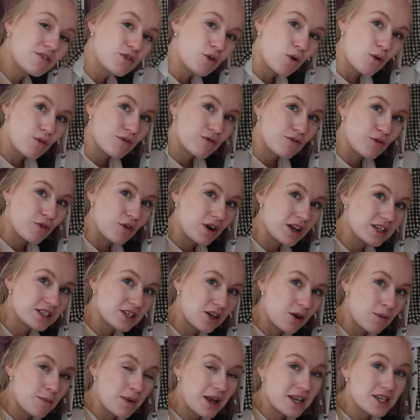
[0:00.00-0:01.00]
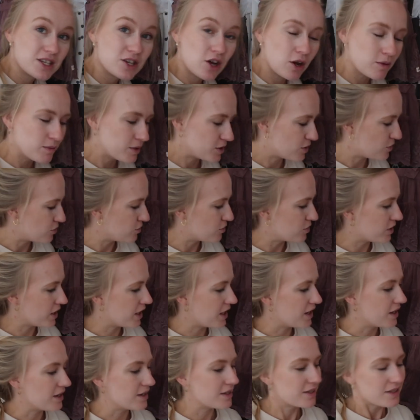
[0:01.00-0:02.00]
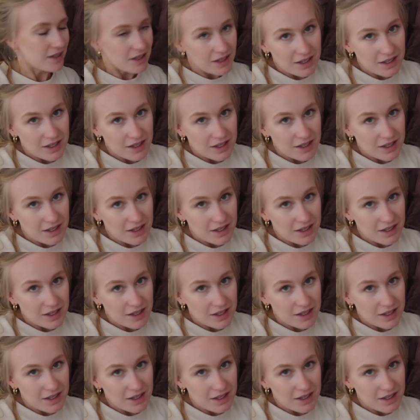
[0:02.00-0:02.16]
gone for as our bedtime story is